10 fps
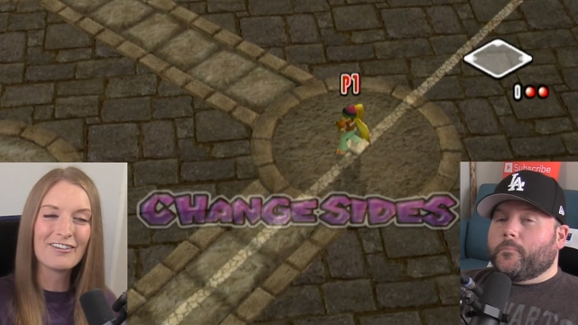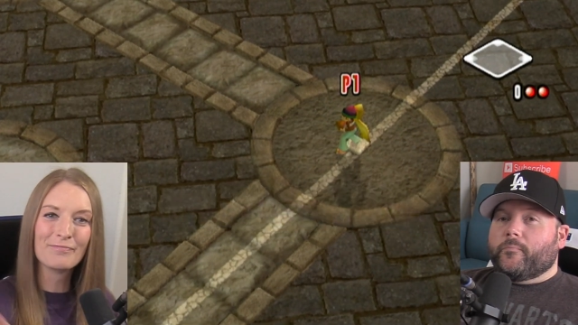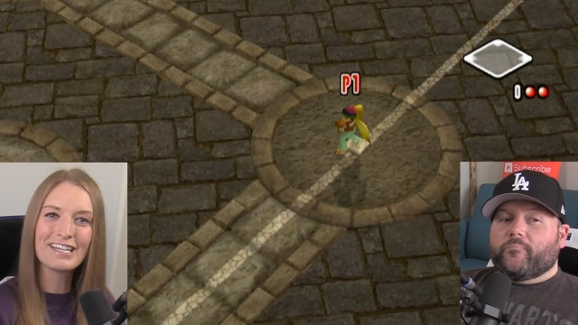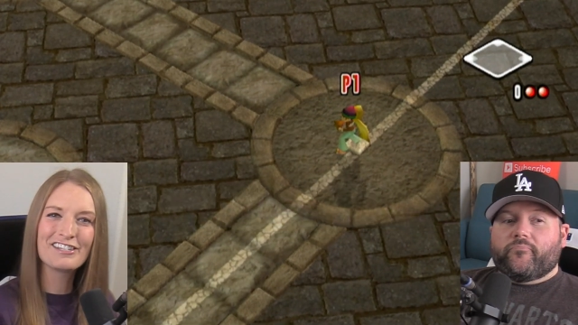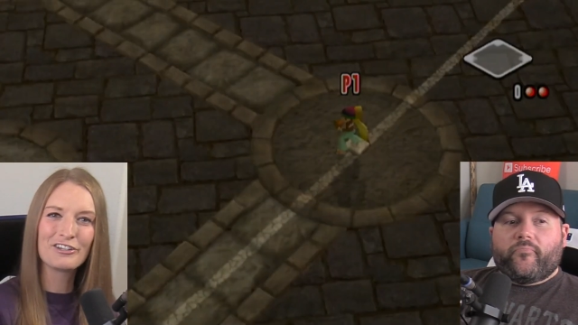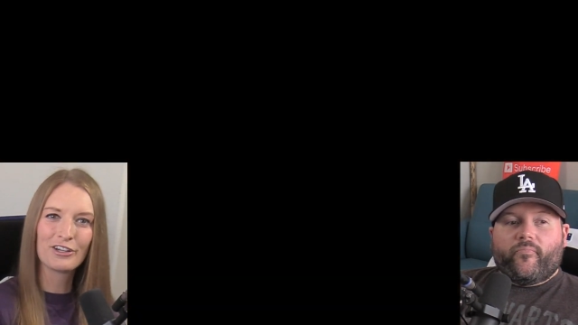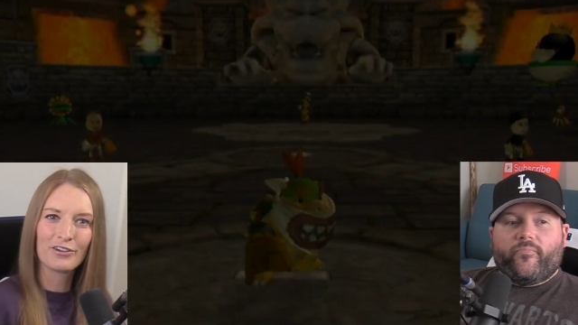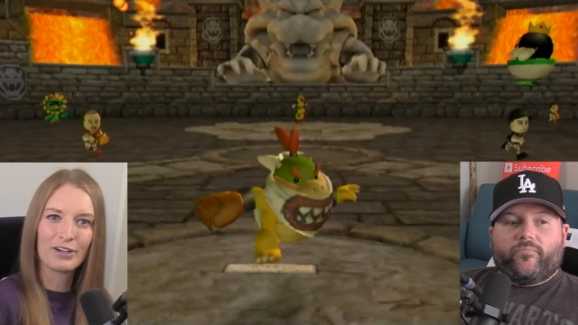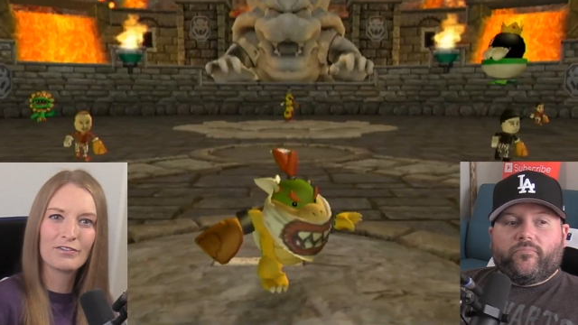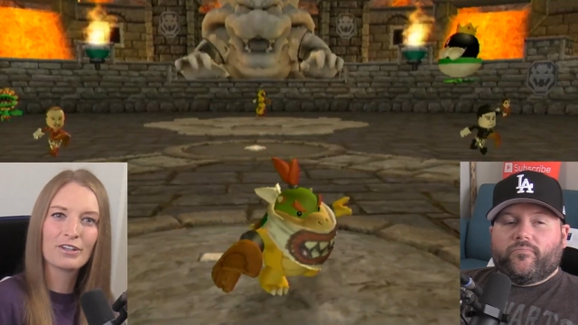Speaker 1: I've missed
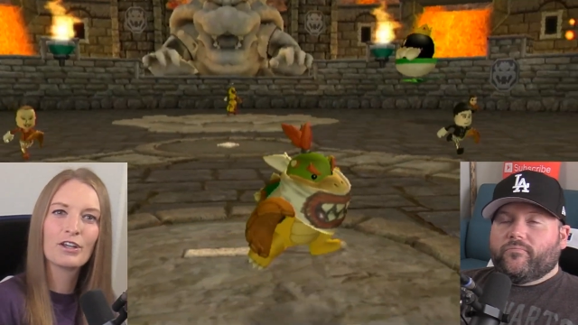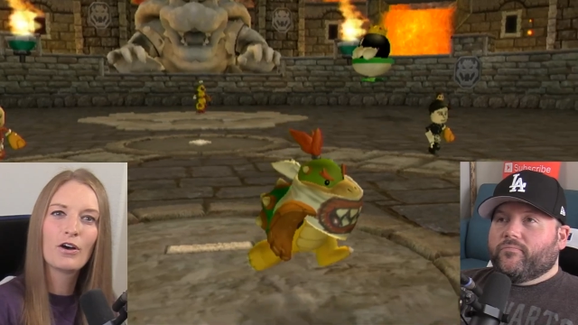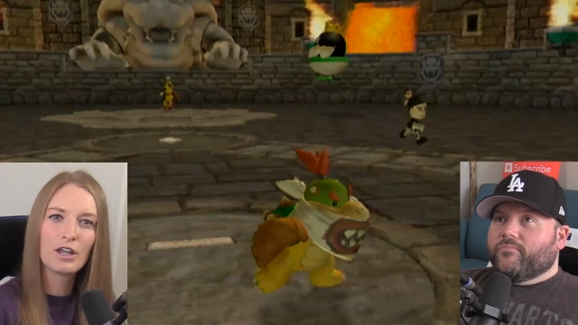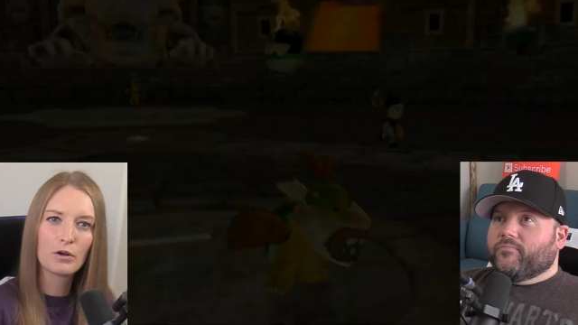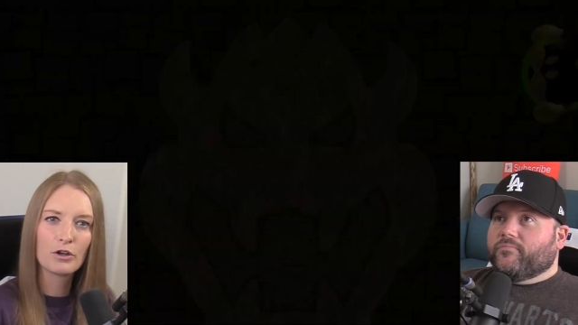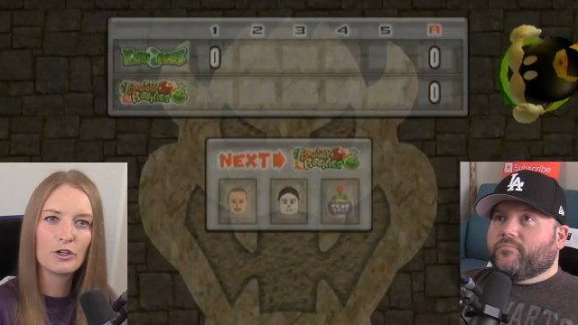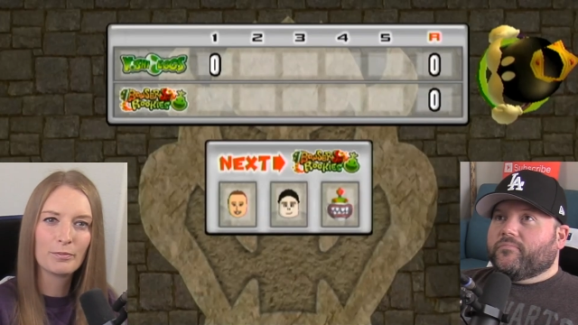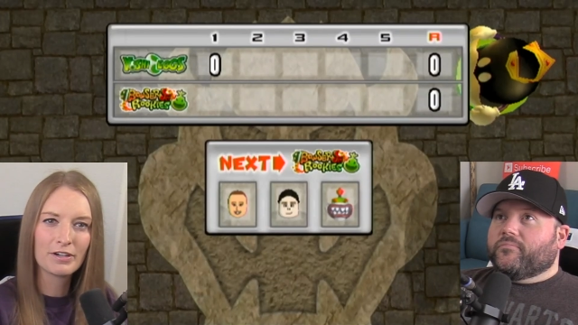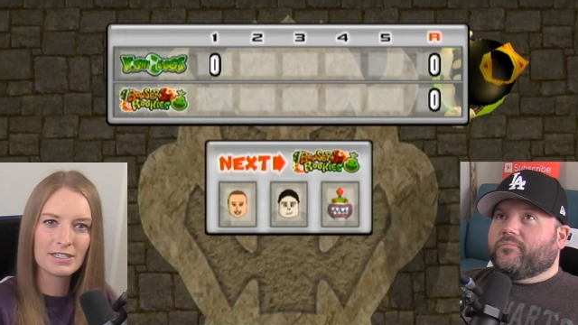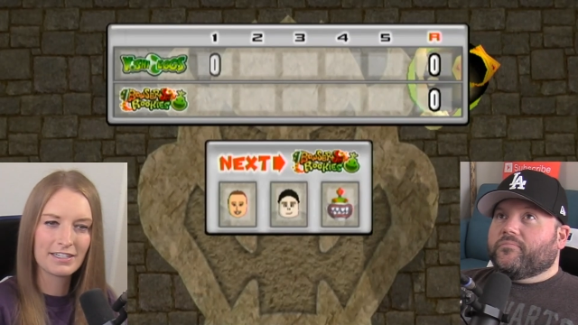you, even though I don't know you
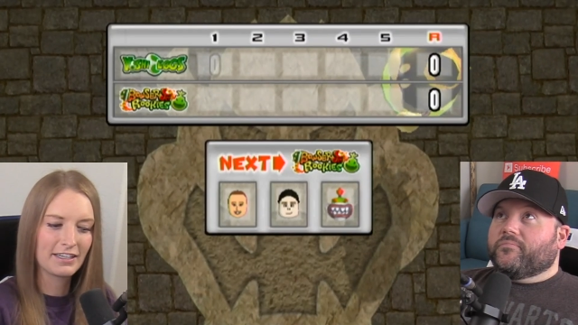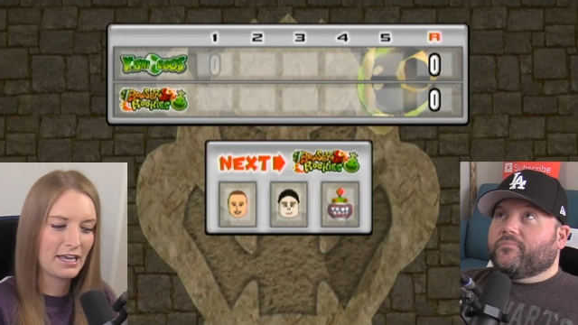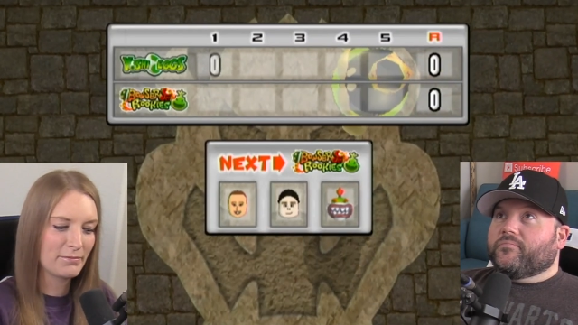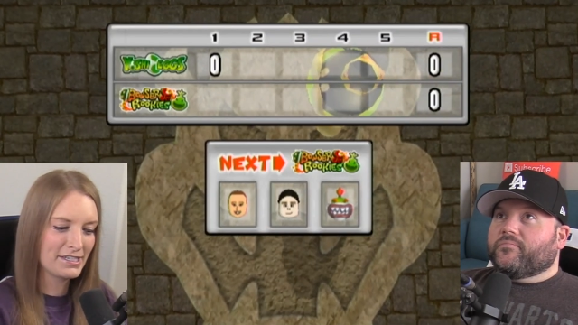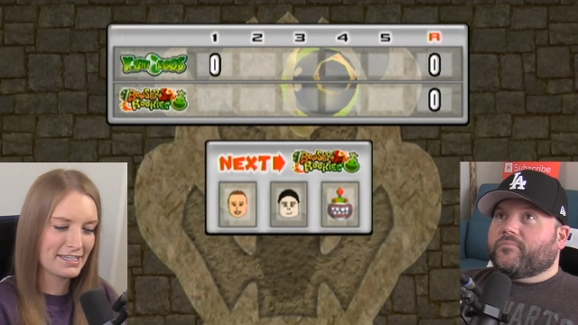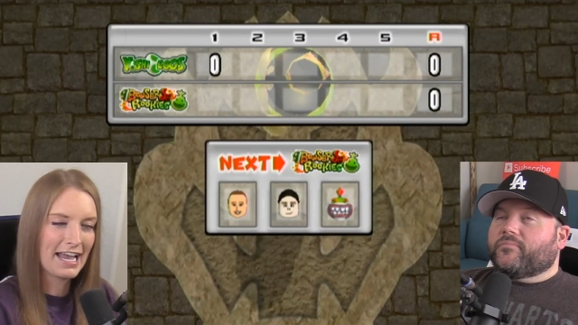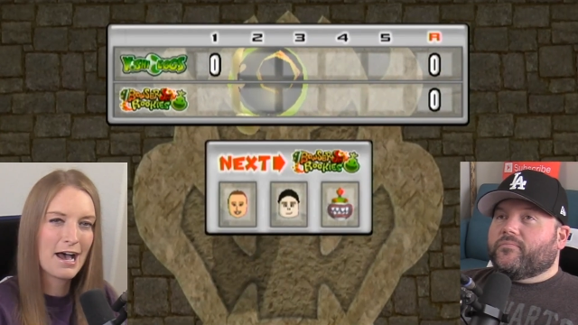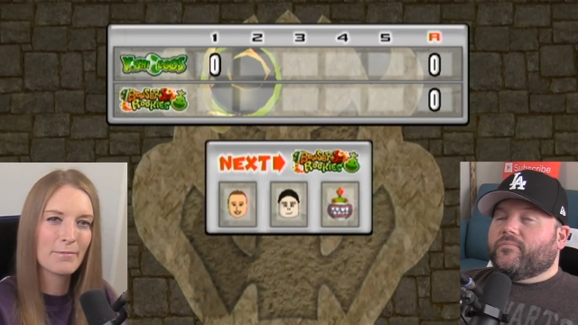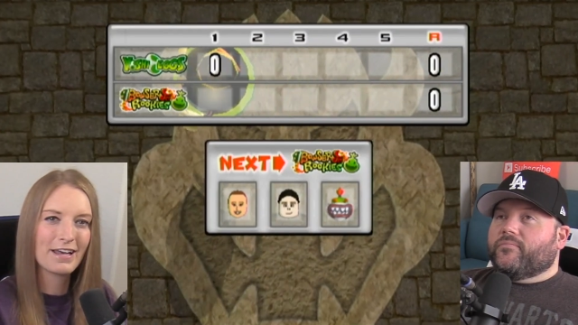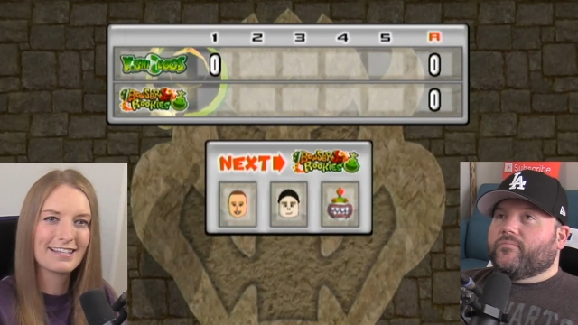personally. I miss the
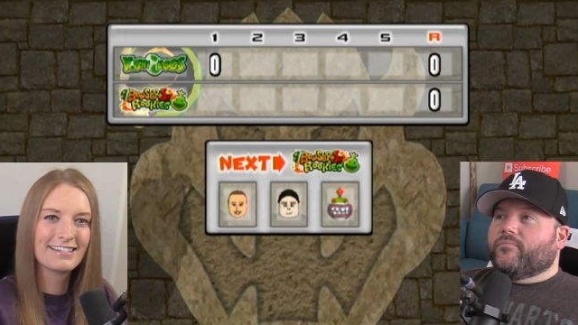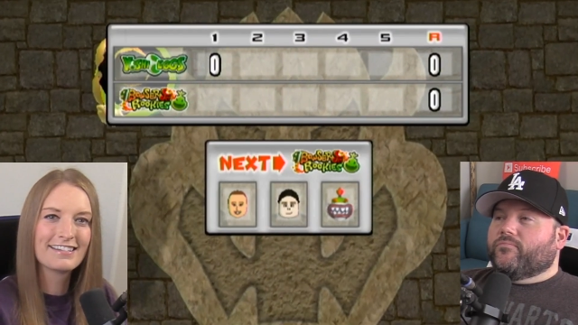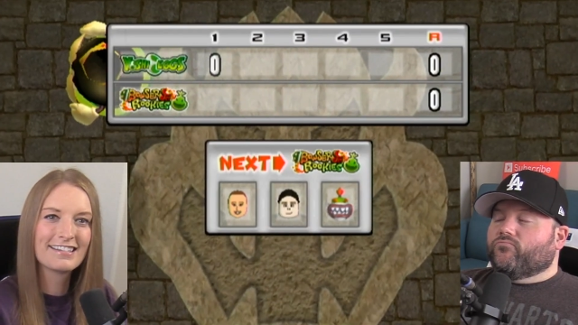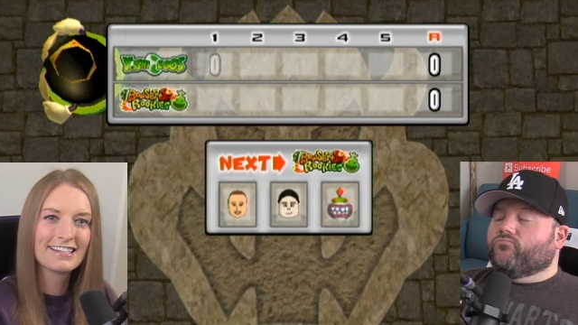comments,